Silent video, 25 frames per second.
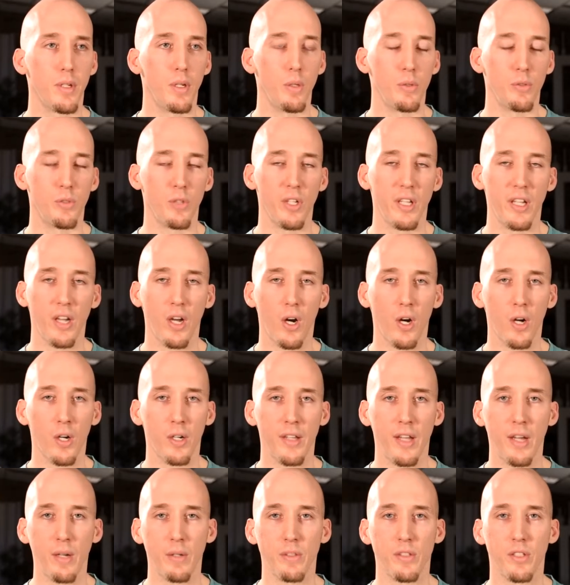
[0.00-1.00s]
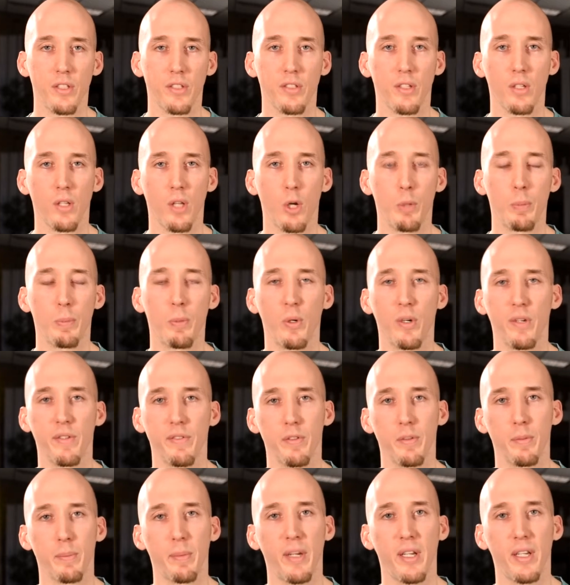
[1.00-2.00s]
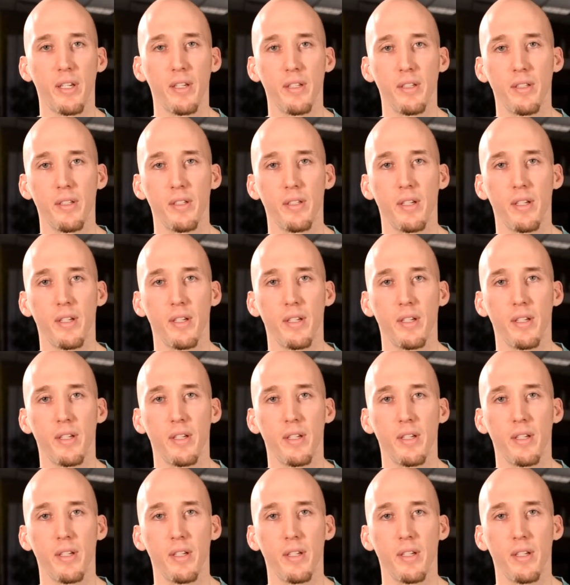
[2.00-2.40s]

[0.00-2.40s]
it was really hard. That was just a low point for me.